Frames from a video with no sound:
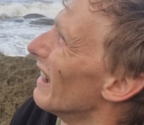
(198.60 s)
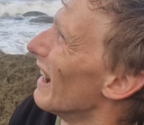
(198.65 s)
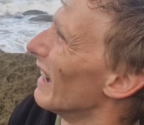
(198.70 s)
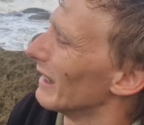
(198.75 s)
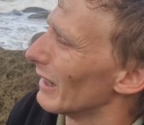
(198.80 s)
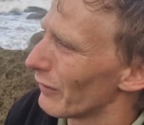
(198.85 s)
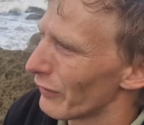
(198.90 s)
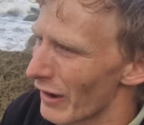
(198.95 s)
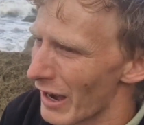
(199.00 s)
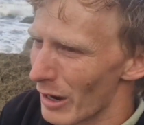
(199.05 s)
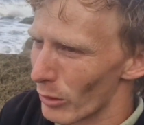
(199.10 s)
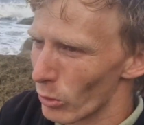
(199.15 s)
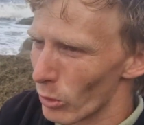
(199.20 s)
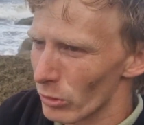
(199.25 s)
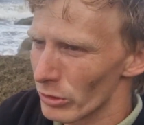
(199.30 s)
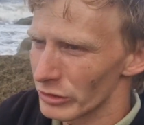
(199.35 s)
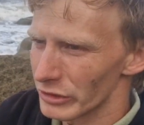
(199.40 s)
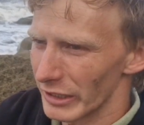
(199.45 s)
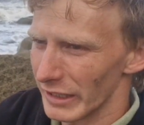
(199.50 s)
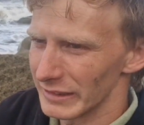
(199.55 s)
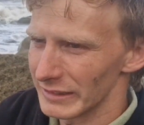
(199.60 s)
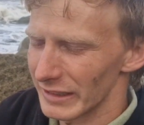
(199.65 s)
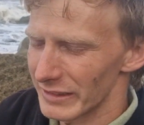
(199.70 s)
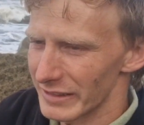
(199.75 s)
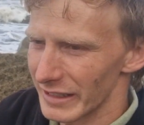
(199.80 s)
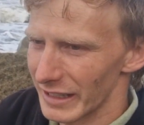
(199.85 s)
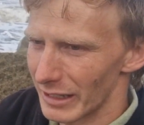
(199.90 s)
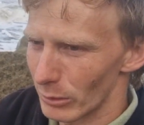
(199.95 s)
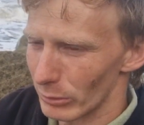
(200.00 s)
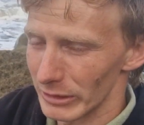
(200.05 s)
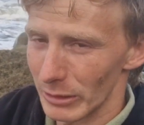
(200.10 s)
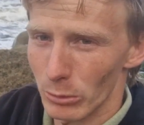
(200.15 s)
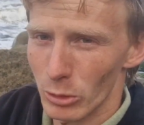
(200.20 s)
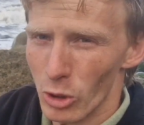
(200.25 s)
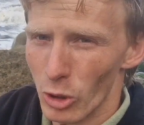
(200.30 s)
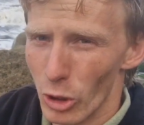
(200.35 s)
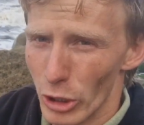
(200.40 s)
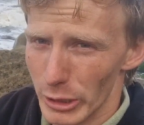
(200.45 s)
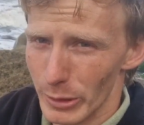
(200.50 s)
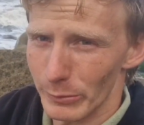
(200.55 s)
and I foul hooked it in the tail and I've
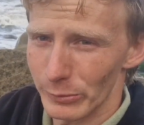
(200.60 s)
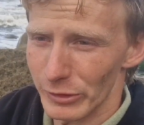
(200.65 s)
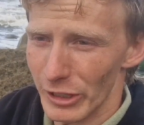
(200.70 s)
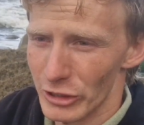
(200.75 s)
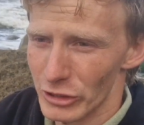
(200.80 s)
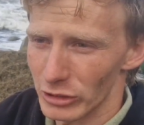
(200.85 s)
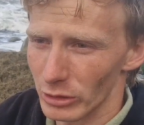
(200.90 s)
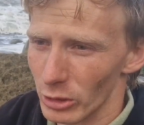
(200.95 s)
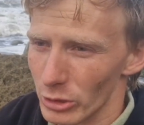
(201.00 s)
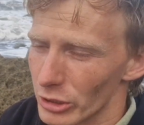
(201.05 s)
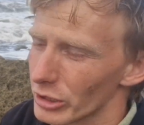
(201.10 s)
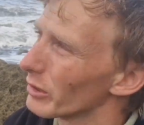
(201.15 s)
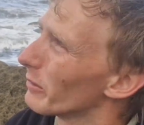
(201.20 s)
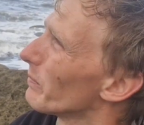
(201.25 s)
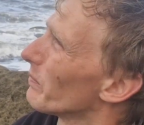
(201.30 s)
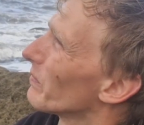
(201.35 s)
caught it on fresh lug.